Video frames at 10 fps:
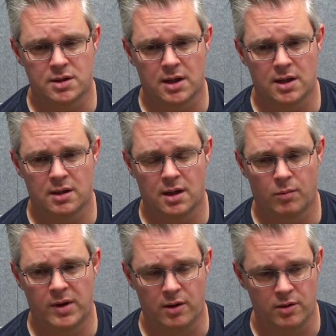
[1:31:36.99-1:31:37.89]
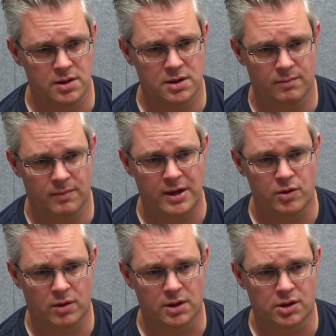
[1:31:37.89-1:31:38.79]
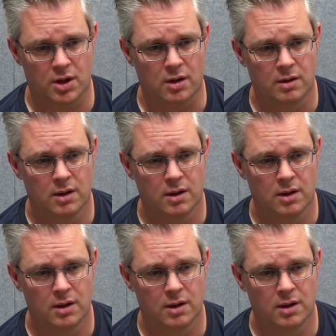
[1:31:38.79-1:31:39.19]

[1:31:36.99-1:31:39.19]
that we lose manual control.